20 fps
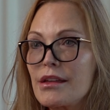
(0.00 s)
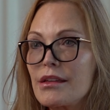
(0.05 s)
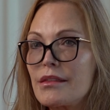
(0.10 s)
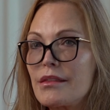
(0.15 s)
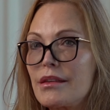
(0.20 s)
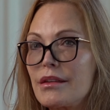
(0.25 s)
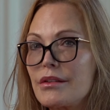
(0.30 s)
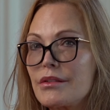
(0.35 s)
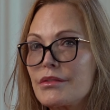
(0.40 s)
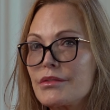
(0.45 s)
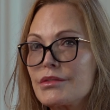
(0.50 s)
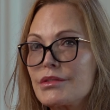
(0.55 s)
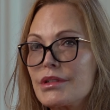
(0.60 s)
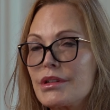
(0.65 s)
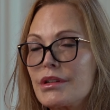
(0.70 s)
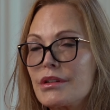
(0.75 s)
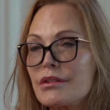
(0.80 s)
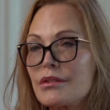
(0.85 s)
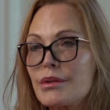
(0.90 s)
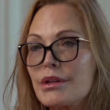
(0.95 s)
There's
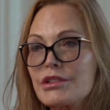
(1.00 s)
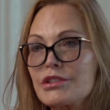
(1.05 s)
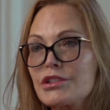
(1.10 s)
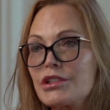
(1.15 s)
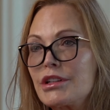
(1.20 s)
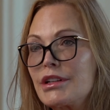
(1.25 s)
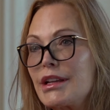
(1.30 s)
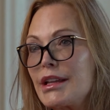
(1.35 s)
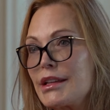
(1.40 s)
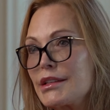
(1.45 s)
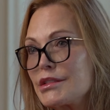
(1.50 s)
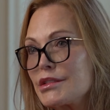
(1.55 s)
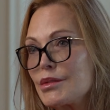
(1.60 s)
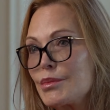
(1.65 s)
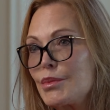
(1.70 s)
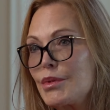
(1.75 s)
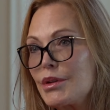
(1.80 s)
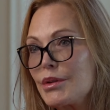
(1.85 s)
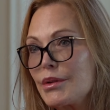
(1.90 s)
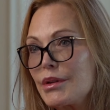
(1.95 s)
a question and answer
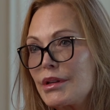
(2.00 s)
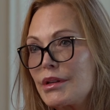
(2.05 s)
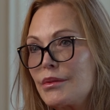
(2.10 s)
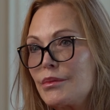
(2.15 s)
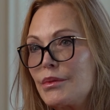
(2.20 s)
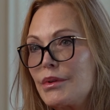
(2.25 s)
period